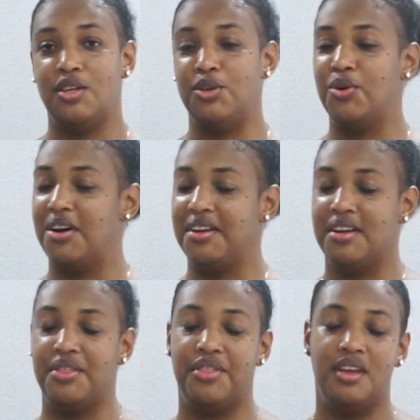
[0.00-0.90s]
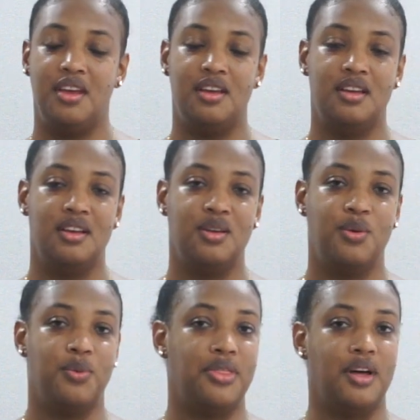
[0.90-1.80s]
you are nothing
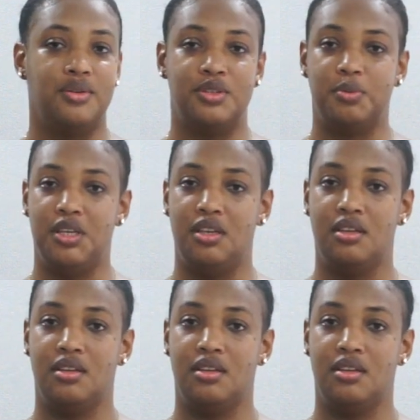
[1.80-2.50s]
without me.